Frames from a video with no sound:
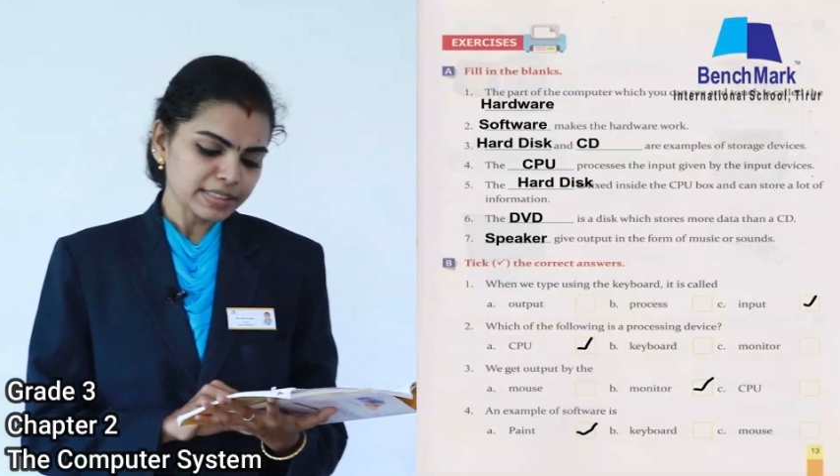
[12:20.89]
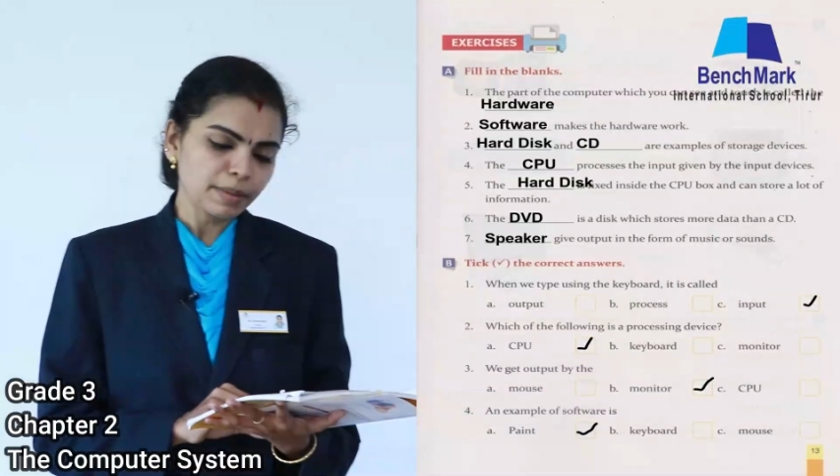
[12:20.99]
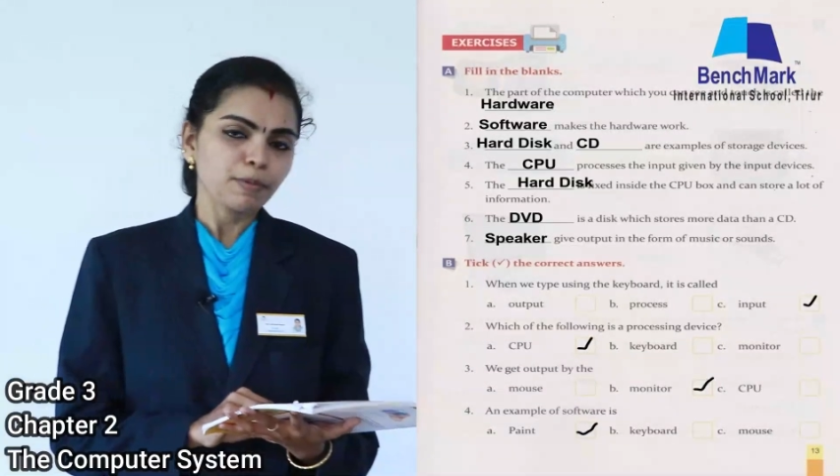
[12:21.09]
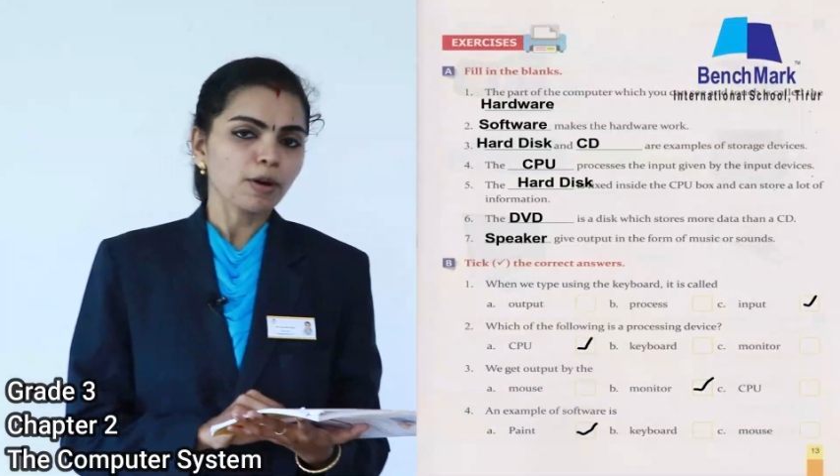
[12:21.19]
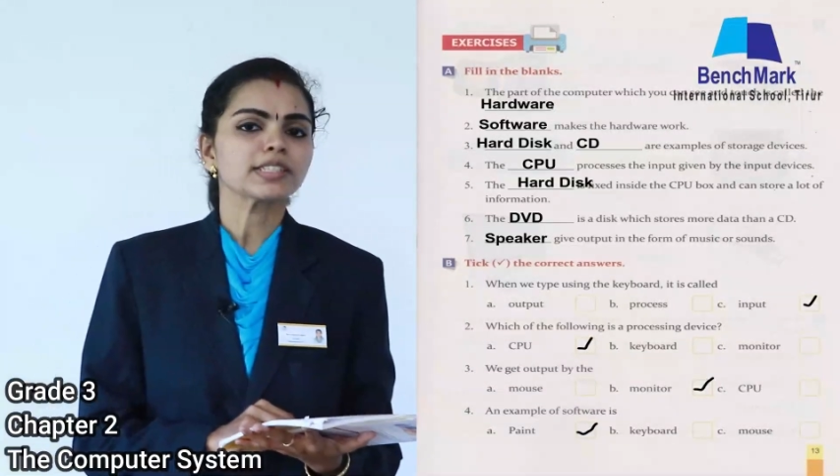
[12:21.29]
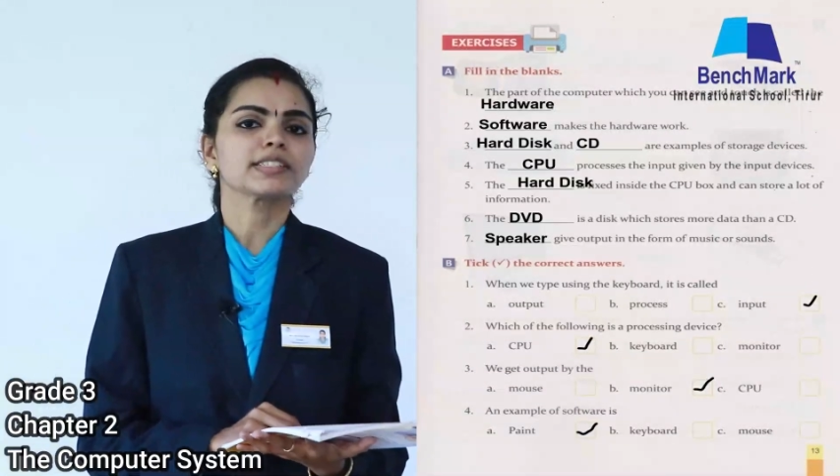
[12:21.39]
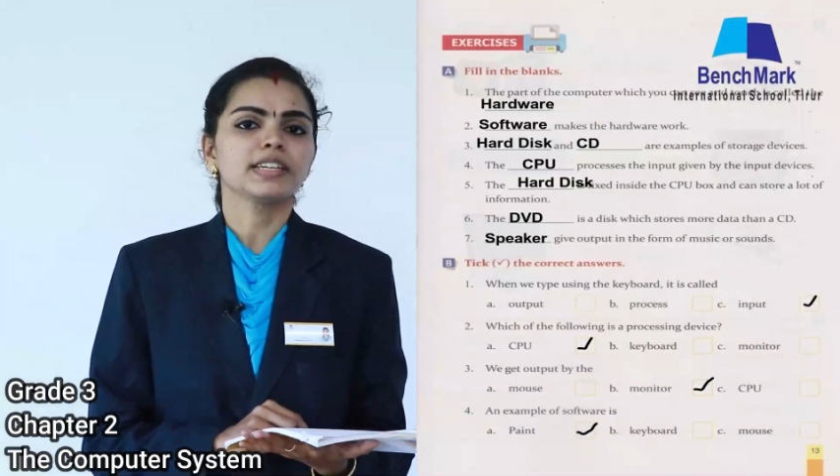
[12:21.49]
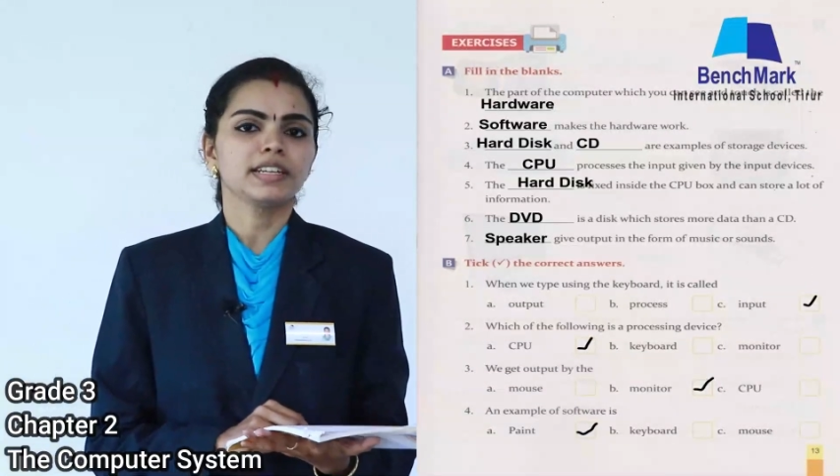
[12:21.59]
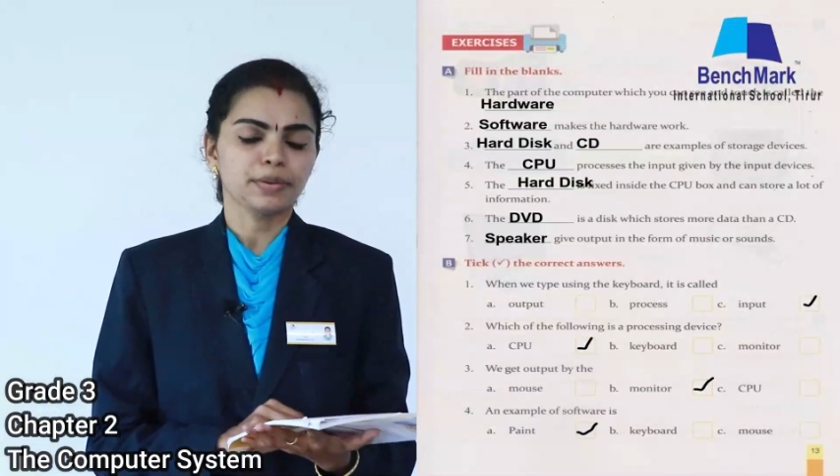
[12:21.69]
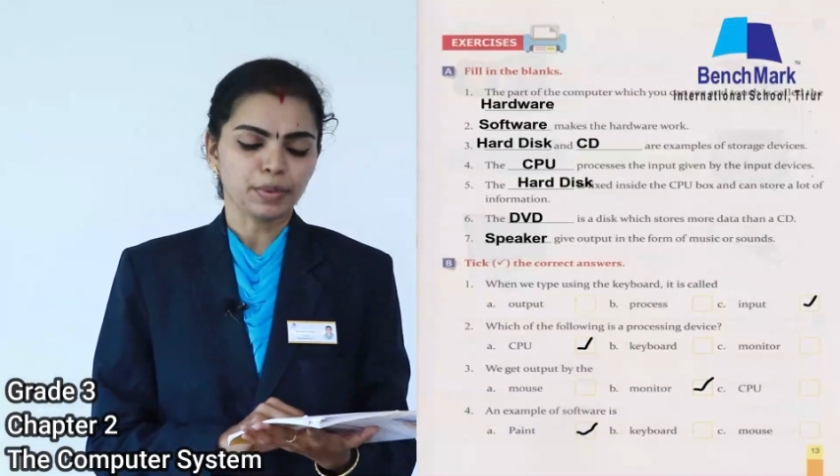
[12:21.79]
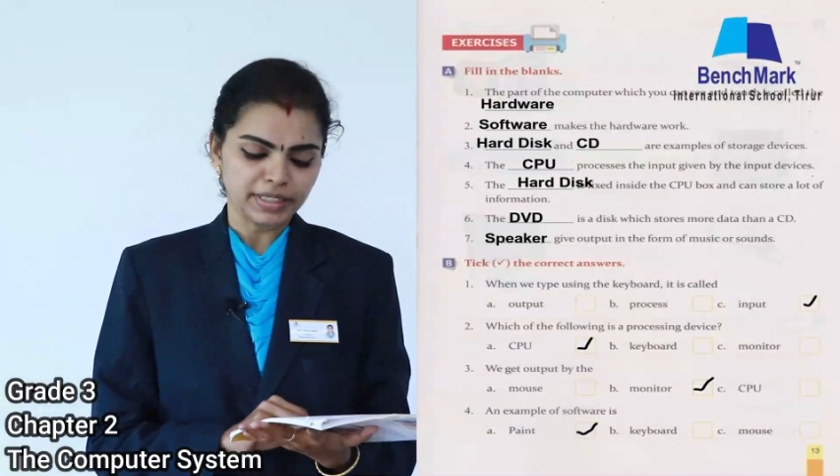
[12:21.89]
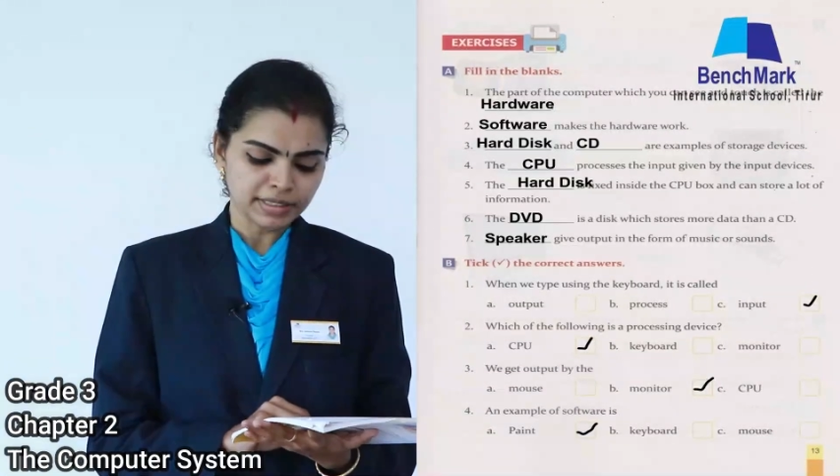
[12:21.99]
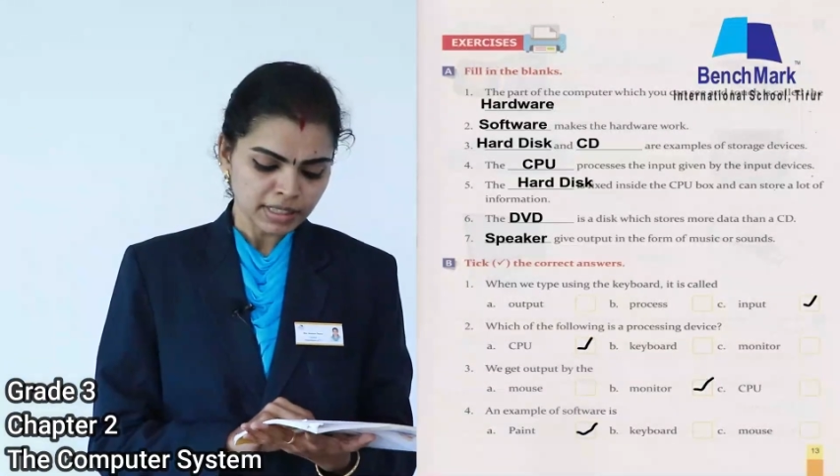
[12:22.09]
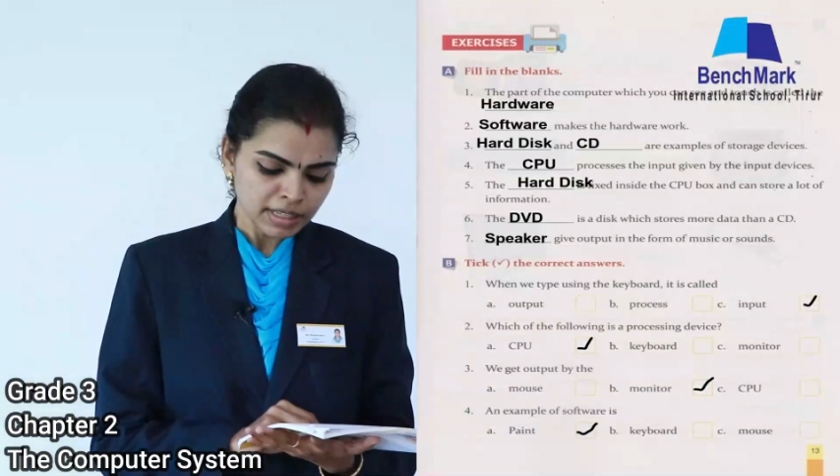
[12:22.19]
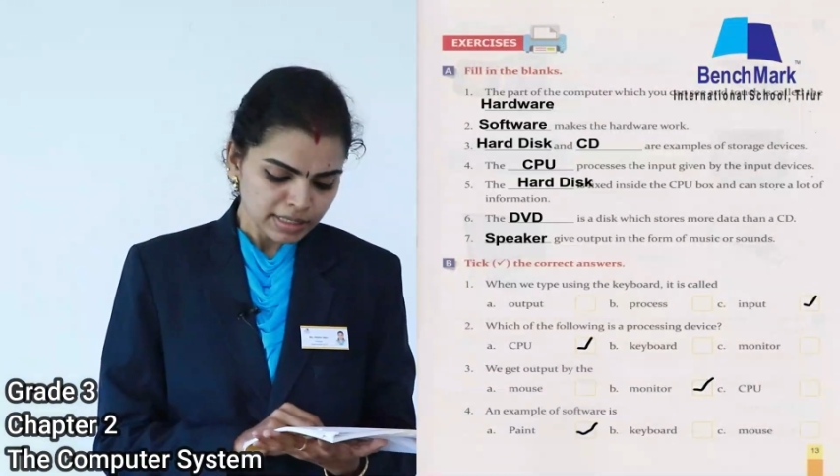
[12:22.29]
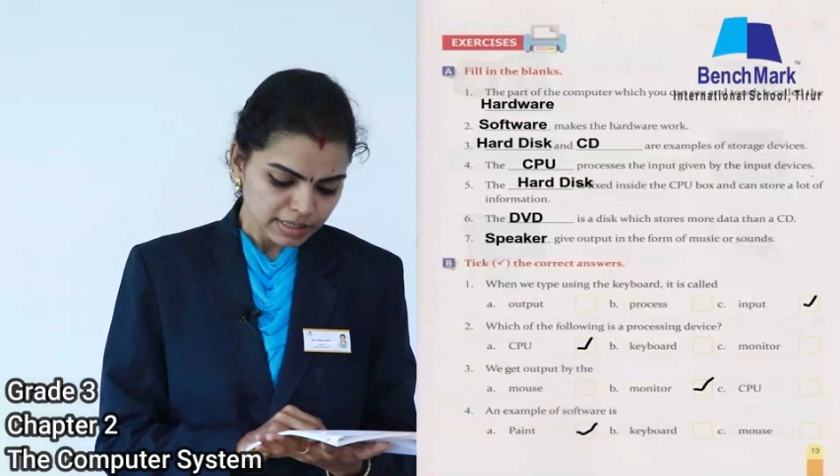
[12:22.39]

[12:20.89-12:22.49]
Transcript: is a processing device?